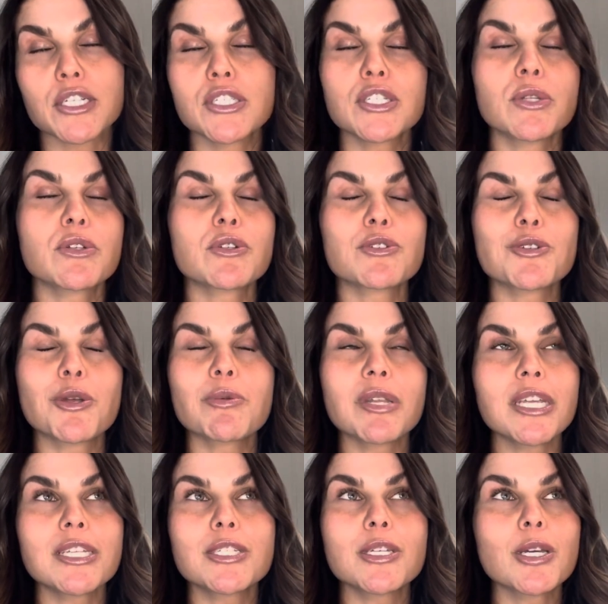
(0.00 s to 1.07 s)
so there's no
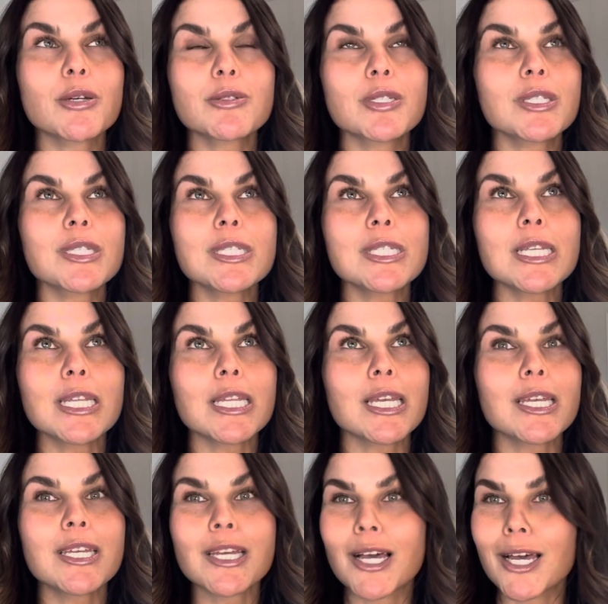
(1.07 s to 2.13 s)
need to go to the
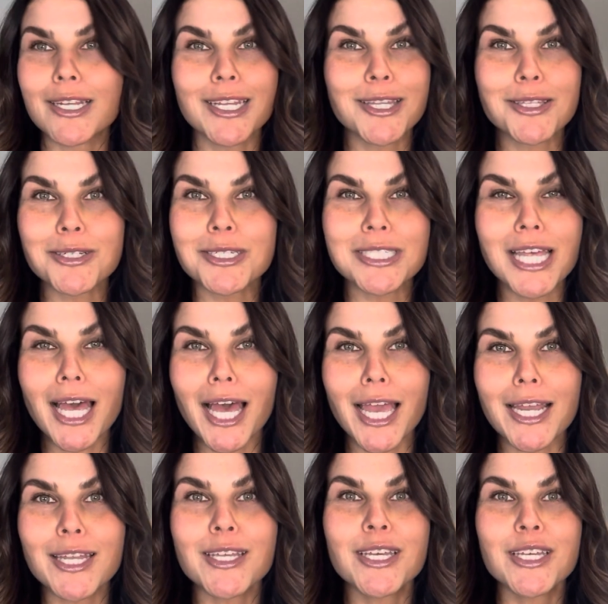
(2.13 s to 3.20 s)
city on either
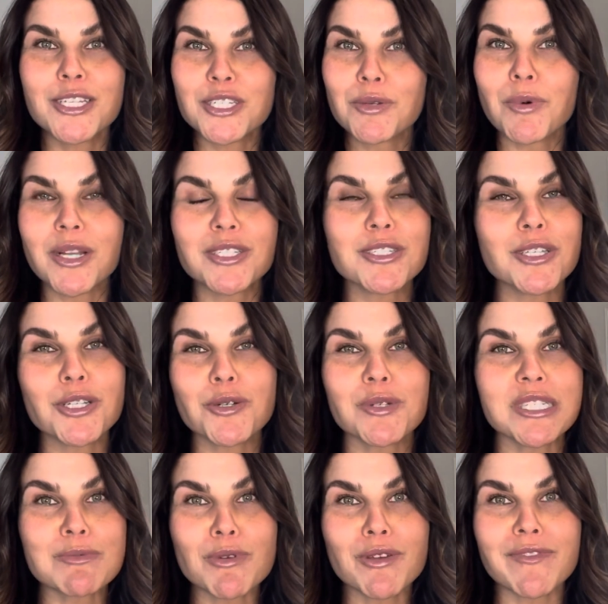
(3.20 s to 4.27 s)
side to watch the
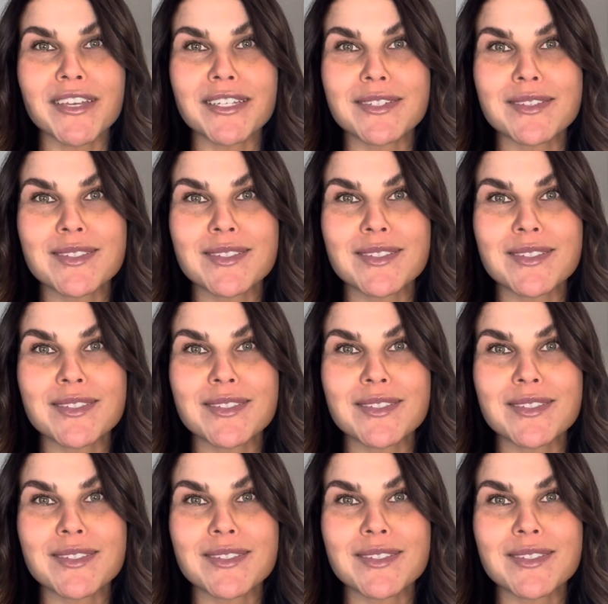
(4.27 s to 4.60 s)
newest movies.